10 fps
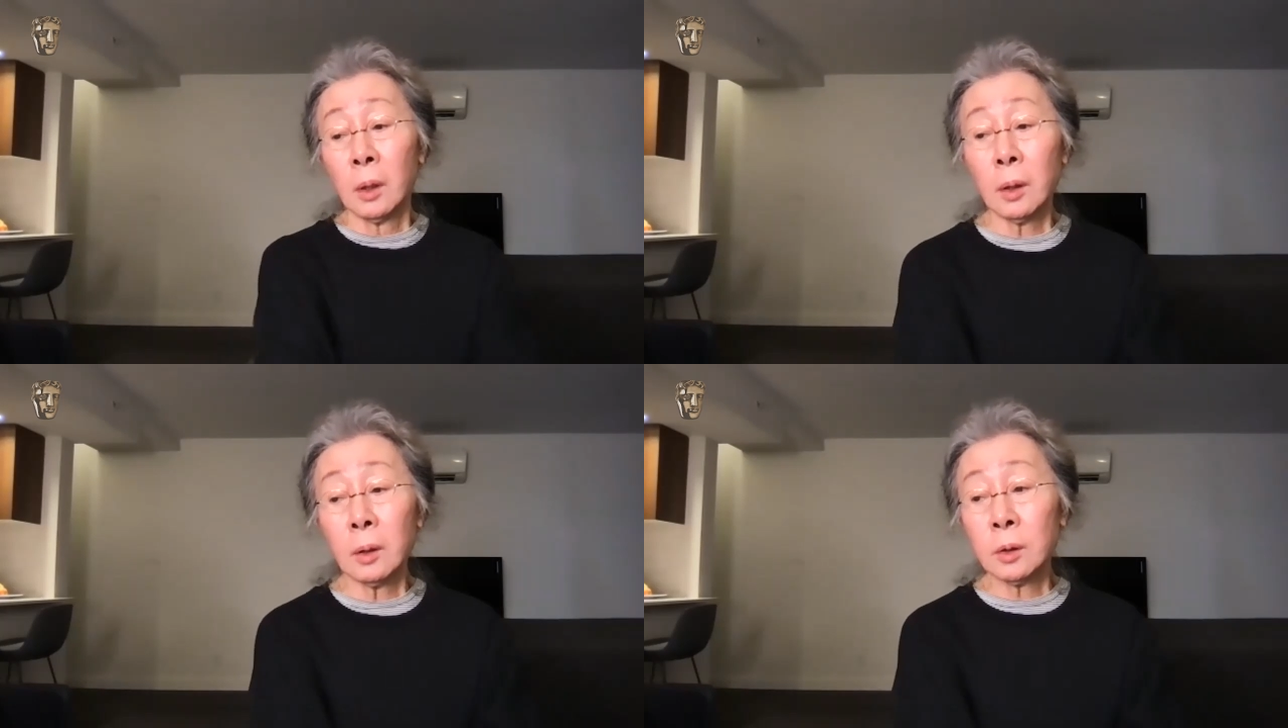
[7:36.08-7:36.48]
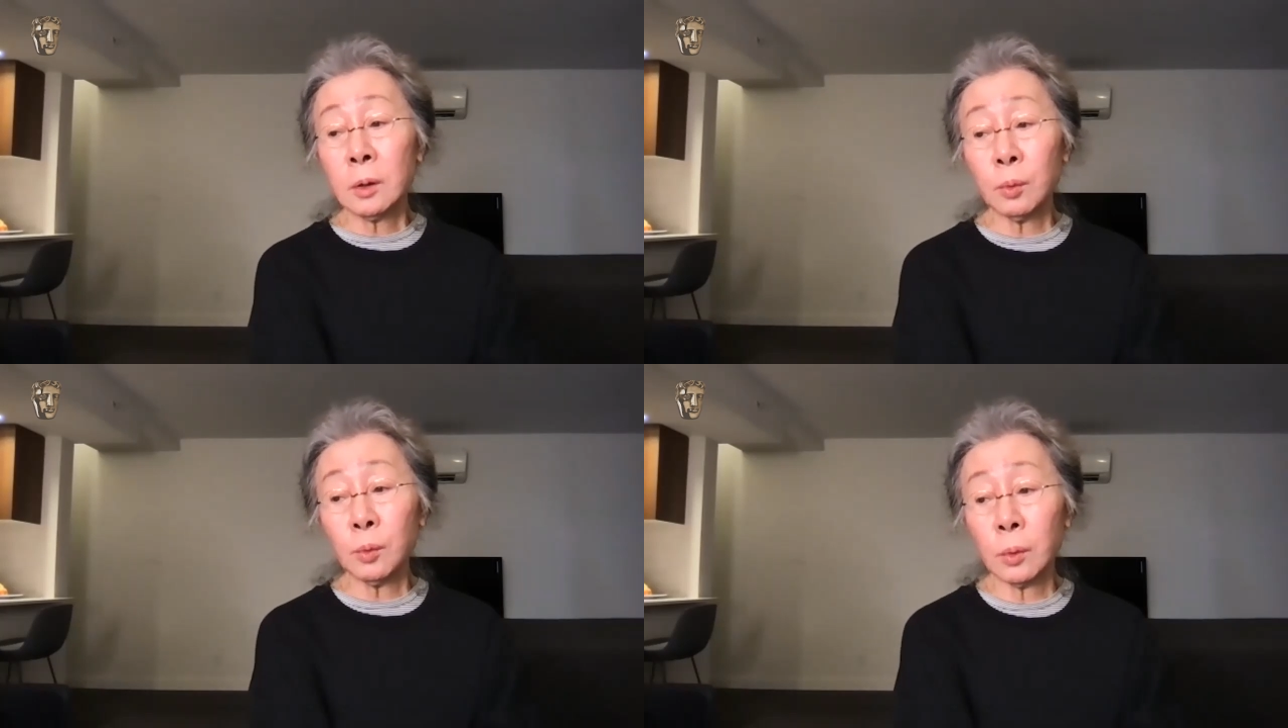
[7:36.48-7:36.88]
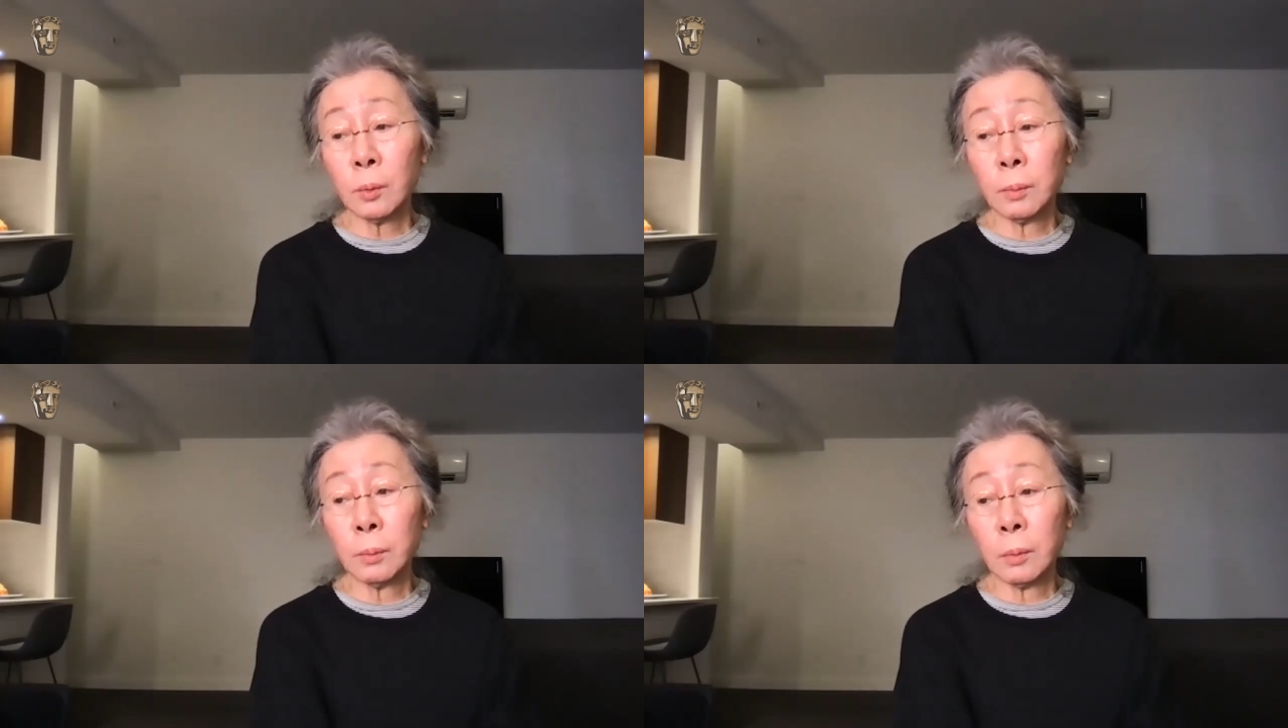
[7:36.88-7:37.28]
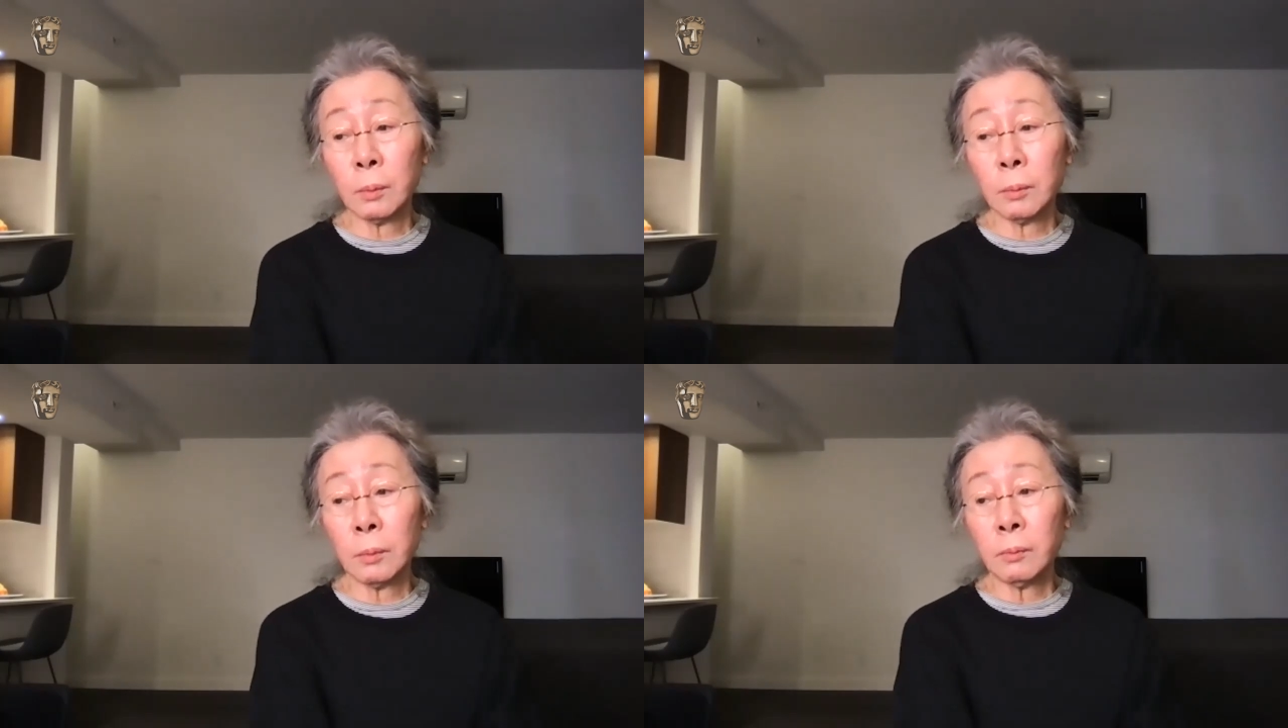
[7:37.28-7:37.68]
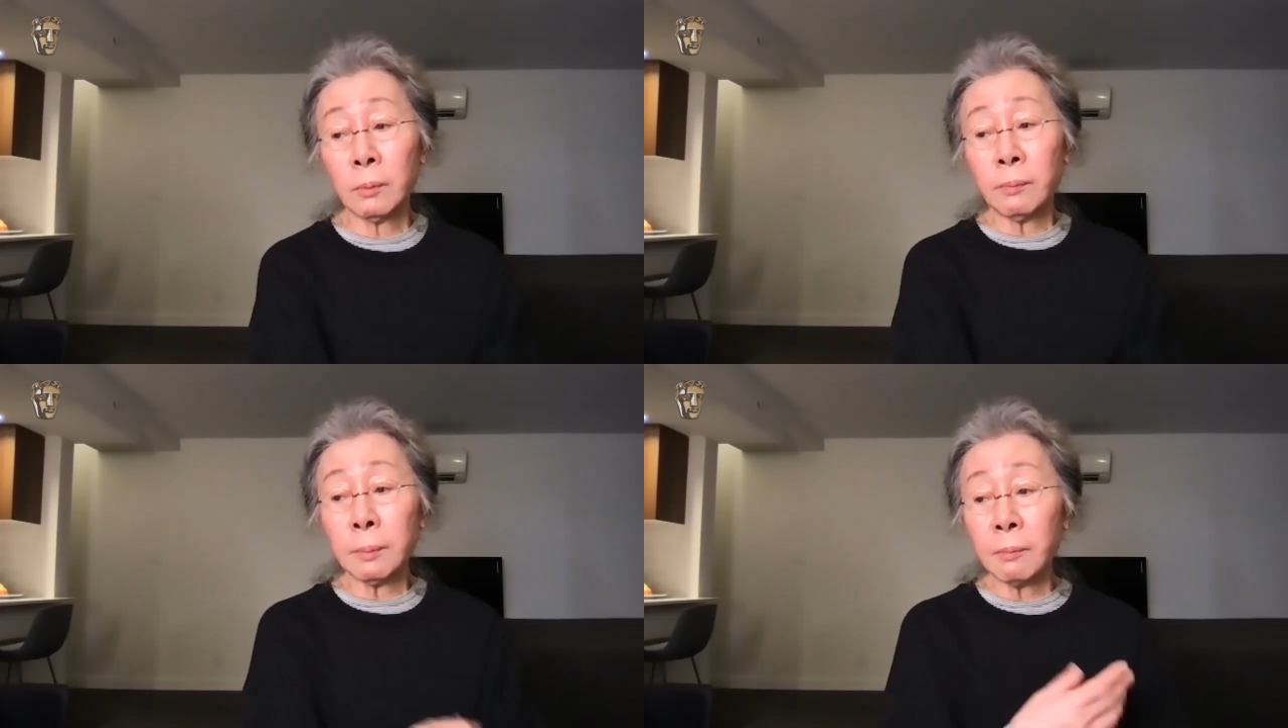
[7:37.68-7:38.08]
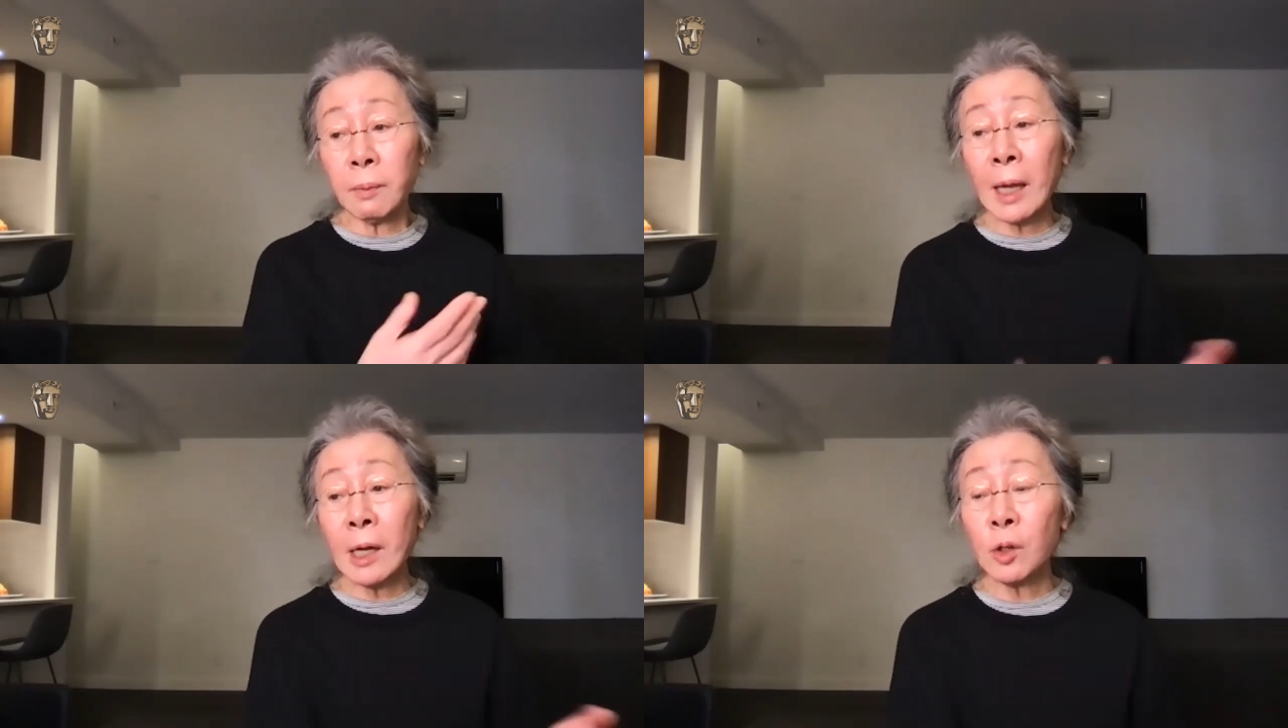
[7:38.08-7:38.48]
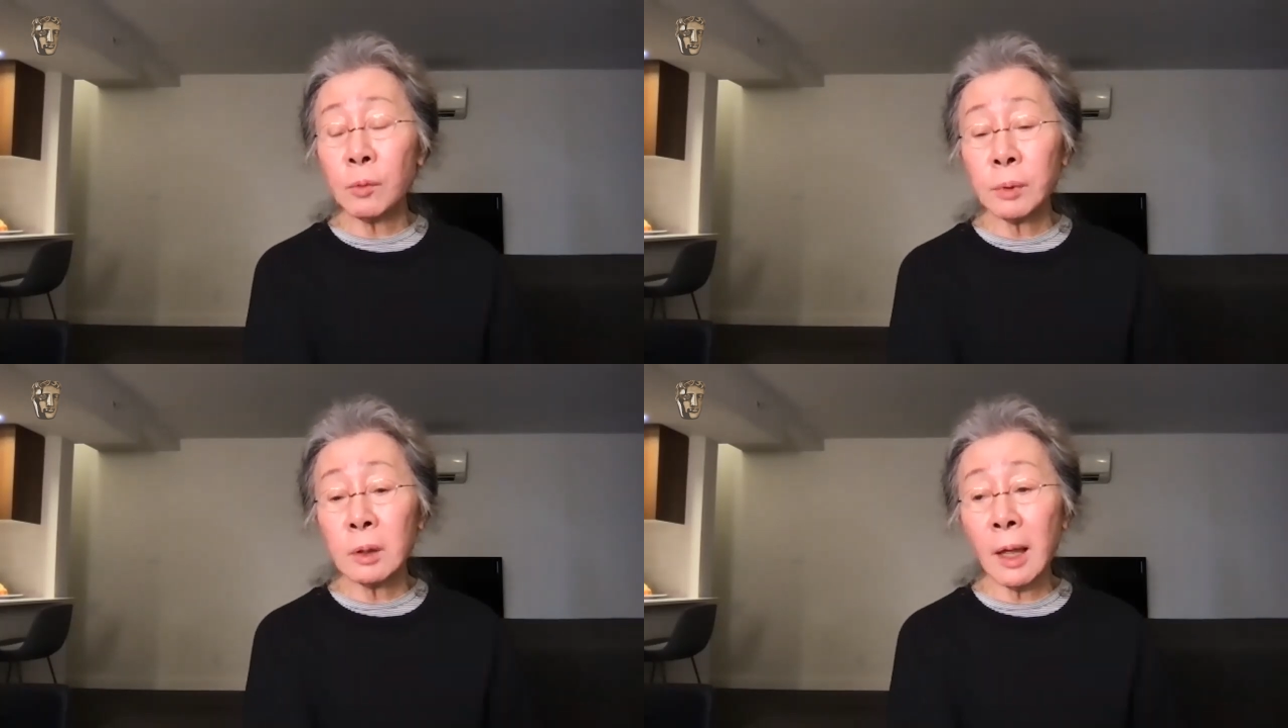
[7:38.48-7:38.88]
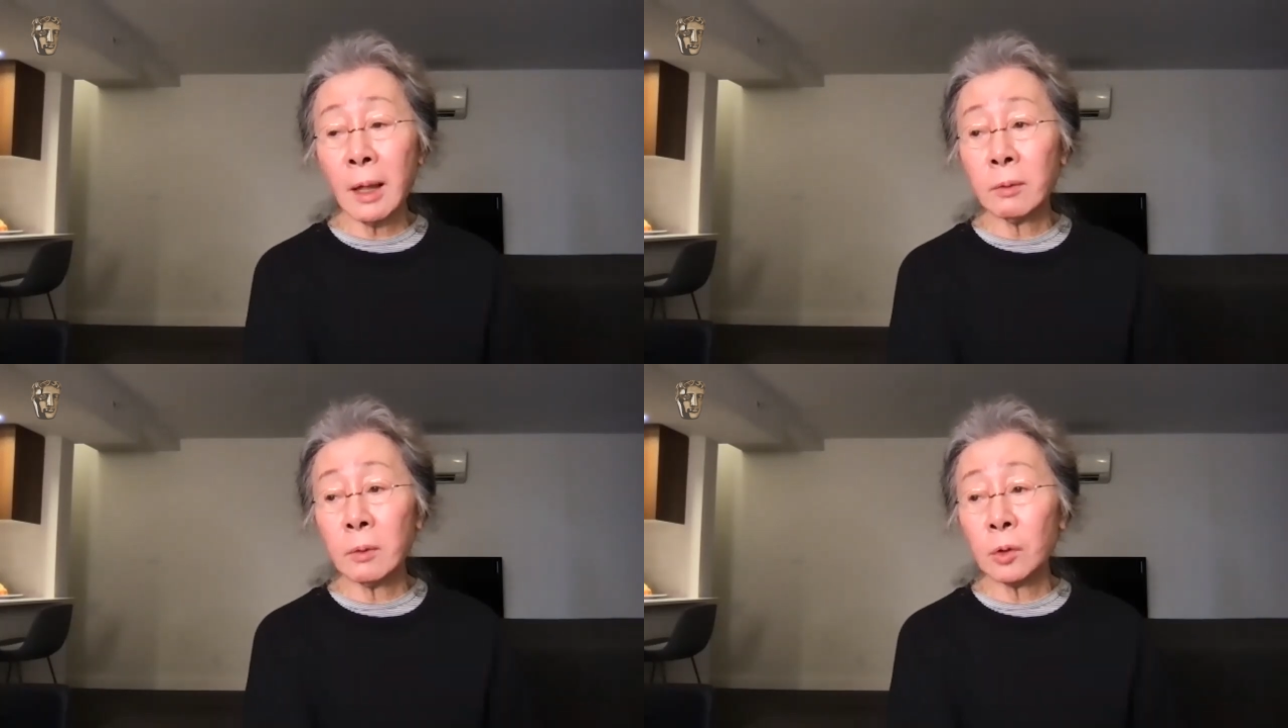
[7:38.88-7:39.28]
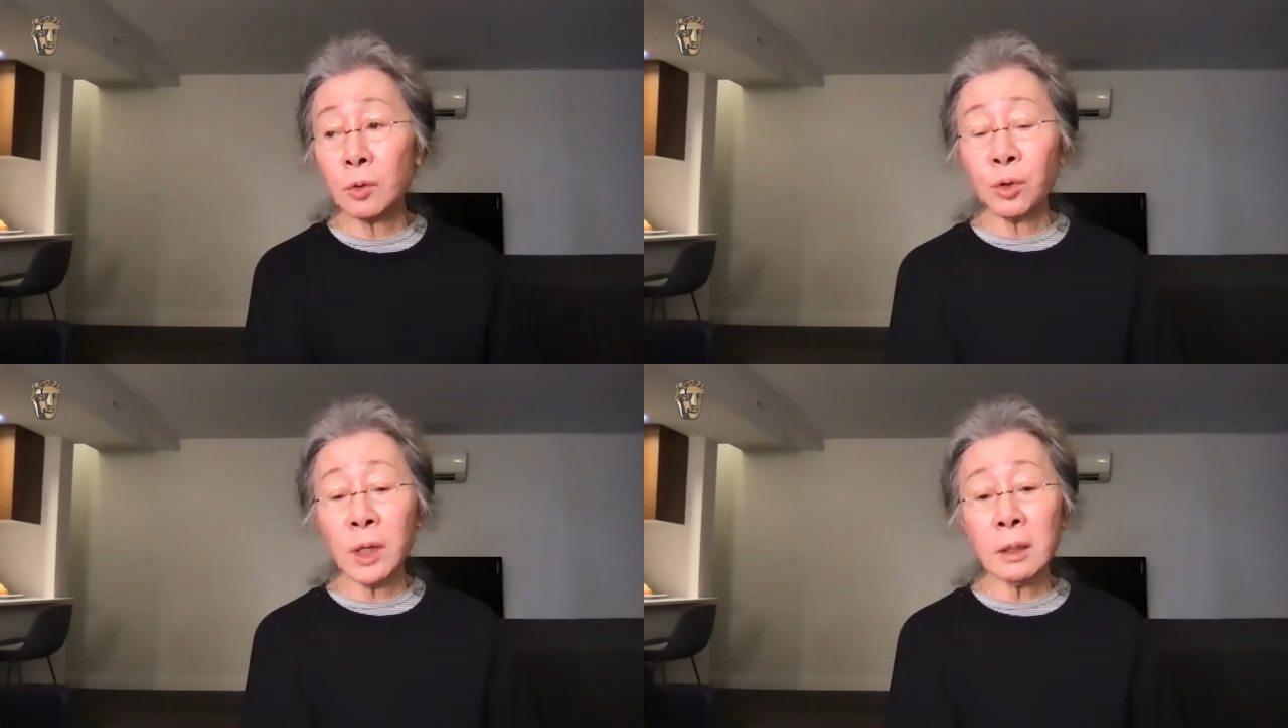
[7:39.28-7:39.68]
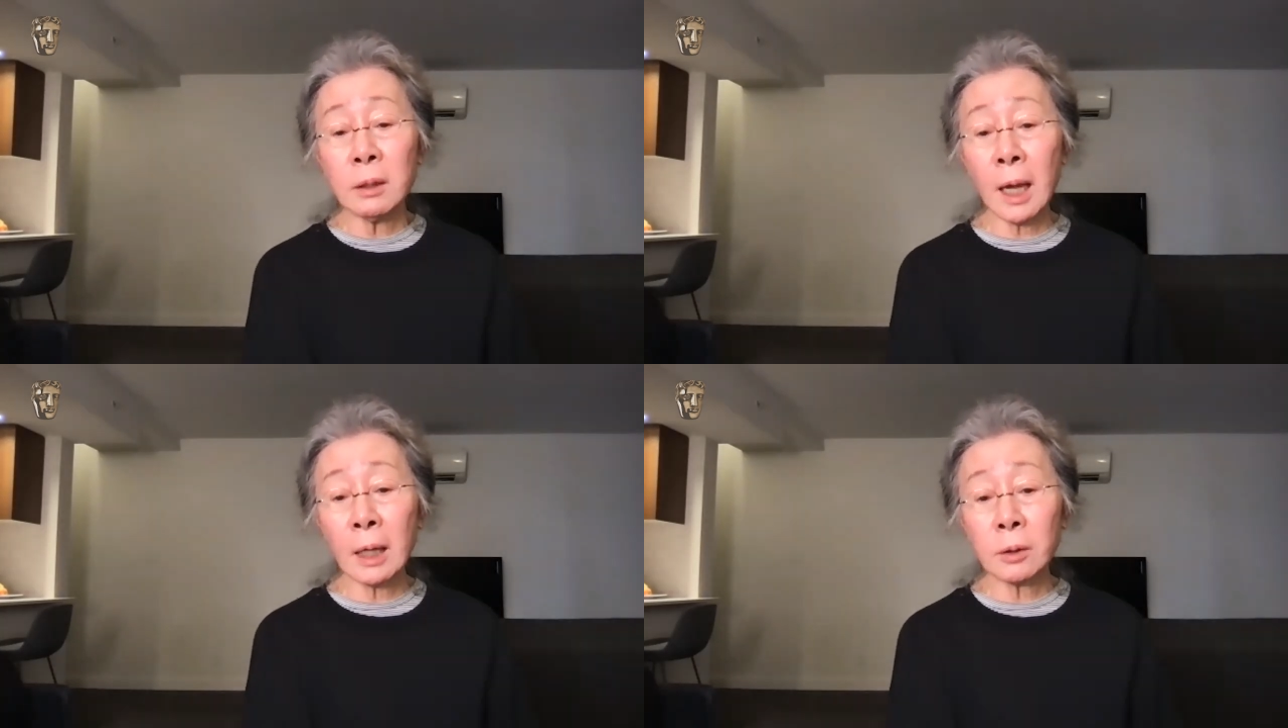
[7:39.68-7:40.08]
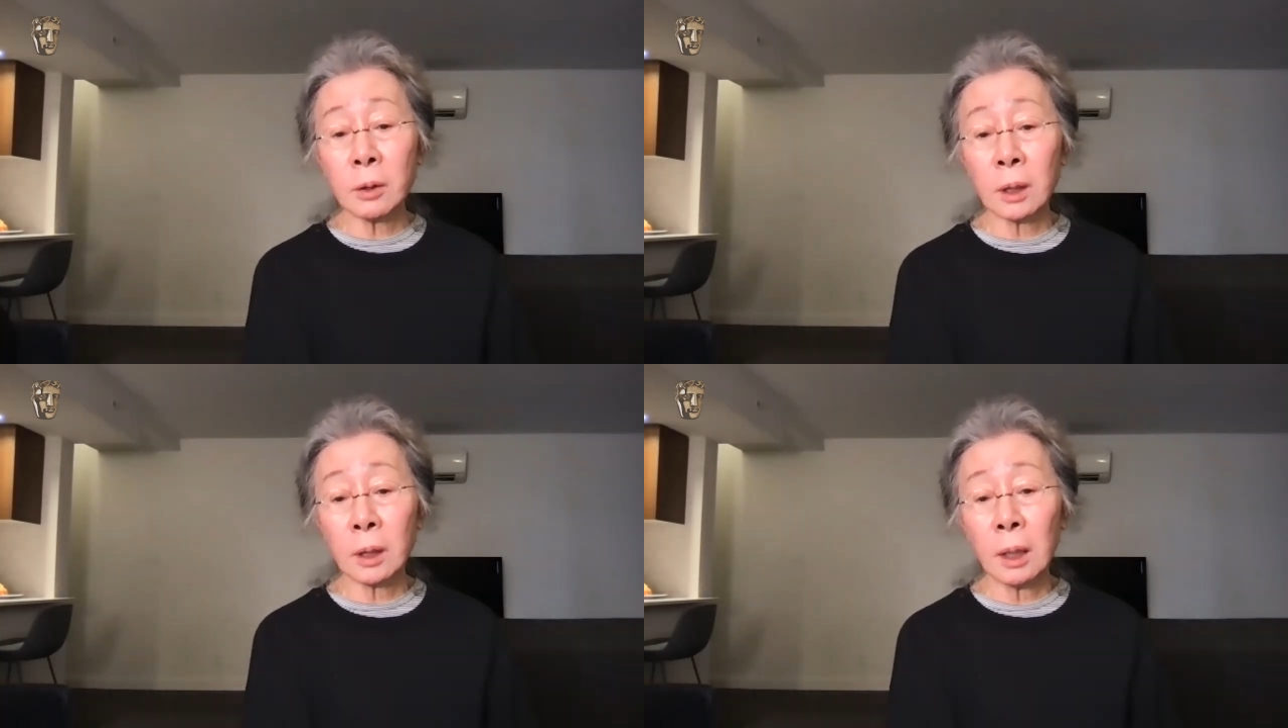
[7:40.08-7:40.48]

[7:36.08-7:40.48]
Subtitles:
it's valuable than the trained actor,